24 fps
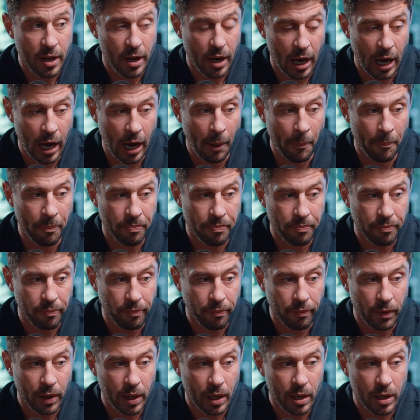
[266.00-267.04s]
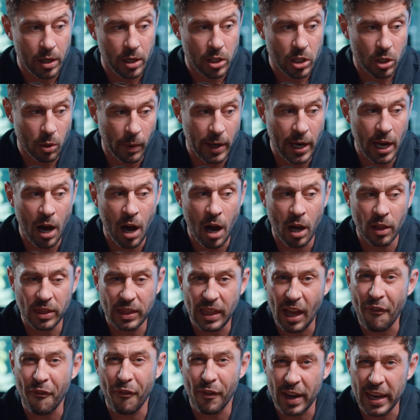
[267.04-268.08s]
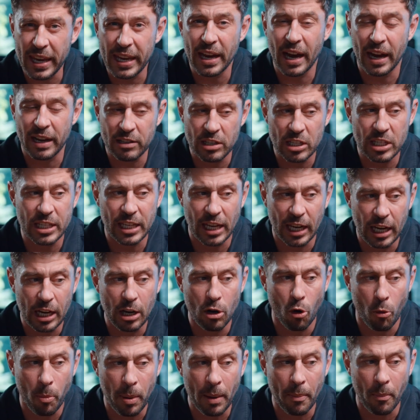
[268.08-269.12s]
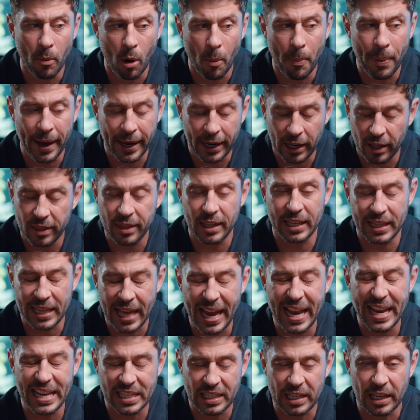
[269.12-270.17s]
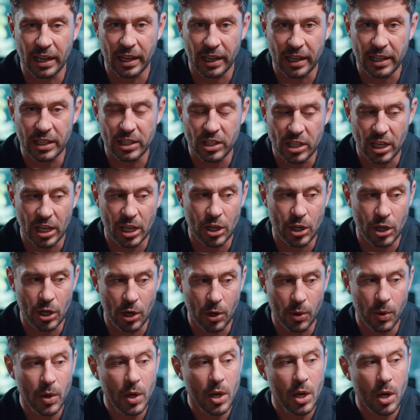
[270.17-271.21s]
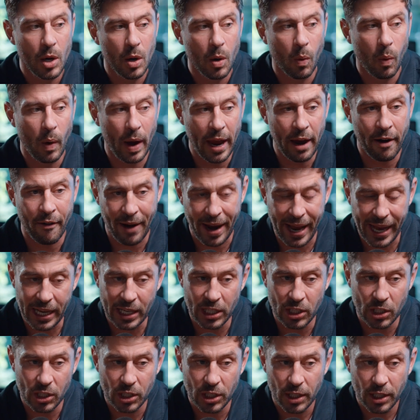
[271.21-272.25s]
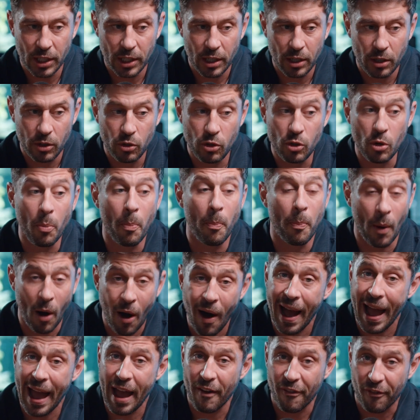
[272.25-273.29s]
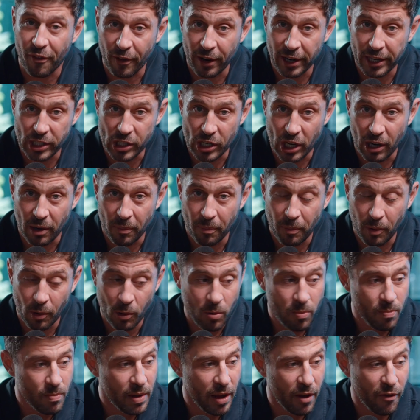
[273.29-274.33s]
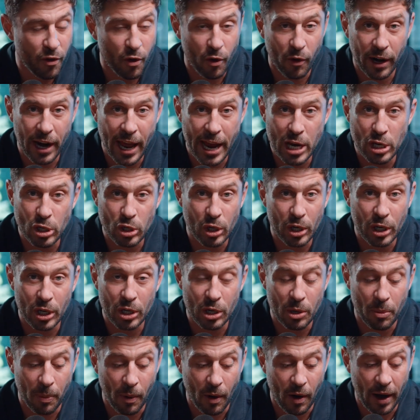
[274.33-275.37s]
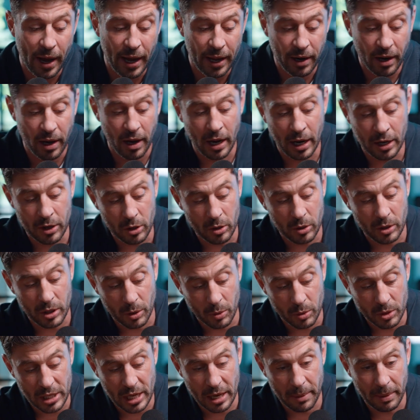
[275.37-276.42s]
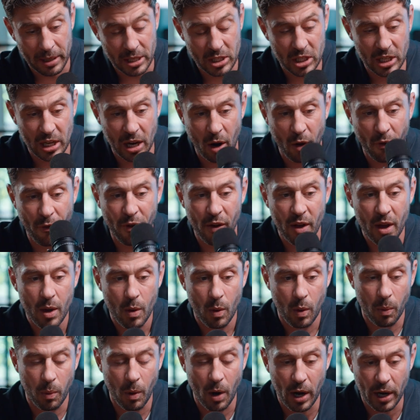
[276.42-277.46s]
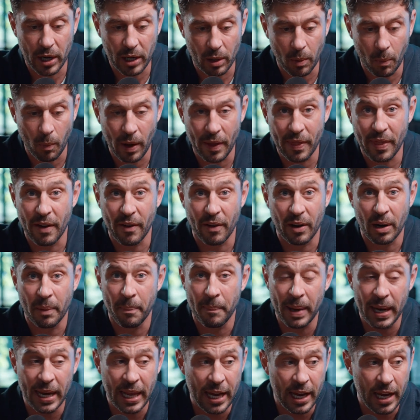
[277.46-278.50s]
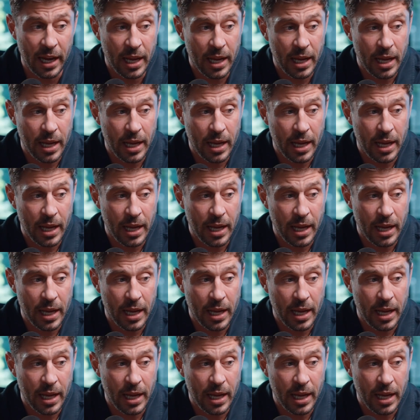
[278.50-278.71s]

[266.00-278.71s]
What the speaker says: So we are definitely going to see a little bit more pain. I think that is going to continue. Whereas Dubai, for example, if you're an agent in Dubai, and I do deals there myself, we're working on one there at the minute,